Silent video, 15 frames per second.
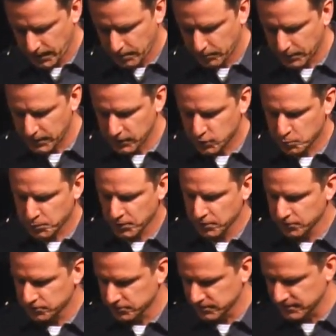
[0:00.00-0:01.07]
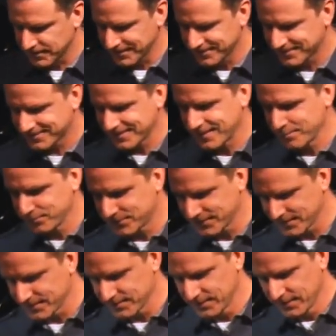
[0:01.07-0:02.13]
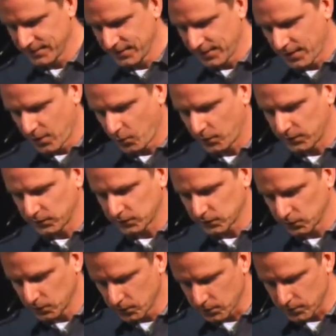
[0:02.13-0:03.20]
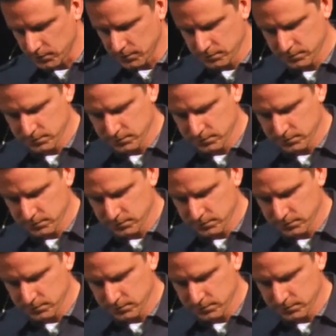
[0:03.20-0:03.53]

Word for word: But each person is tempted when lured,